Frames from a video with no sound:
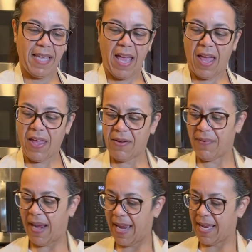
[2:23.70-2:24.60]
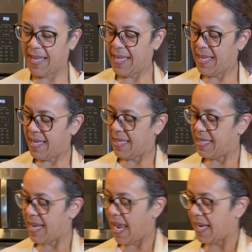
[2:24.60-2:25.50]
All right.
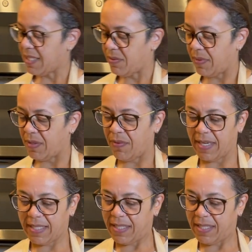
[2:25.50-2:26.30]
And next we're going